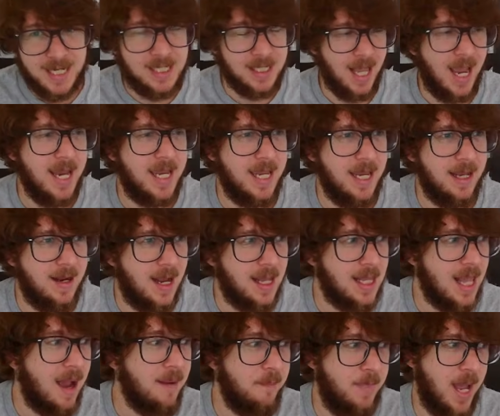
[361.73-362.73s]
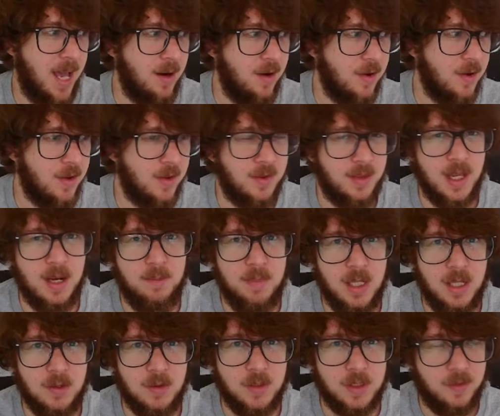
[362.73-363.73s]
like it a lot better than
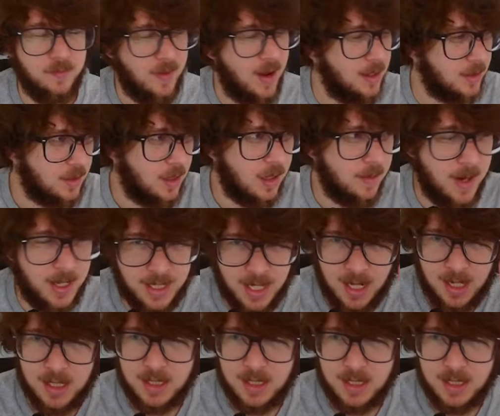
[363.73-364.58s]
Muse, and I'll talk about that in a